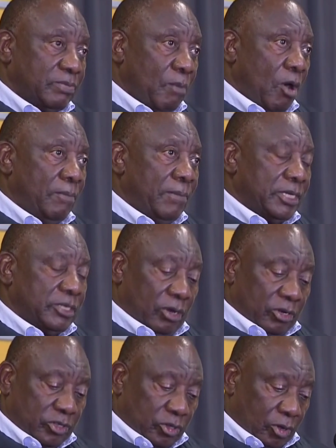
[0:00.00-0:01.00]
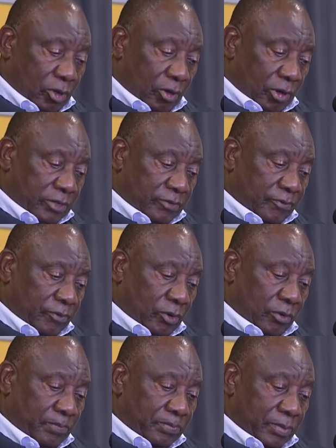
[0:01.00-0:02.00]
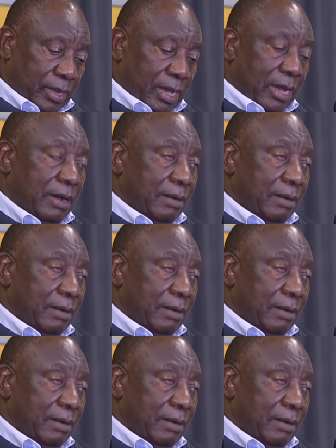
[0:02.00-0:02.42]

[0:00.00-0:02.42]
This moment also calls for